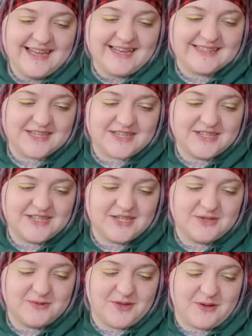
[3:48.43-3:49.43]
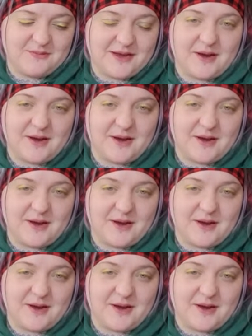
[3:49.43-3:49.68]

as a continual hobby,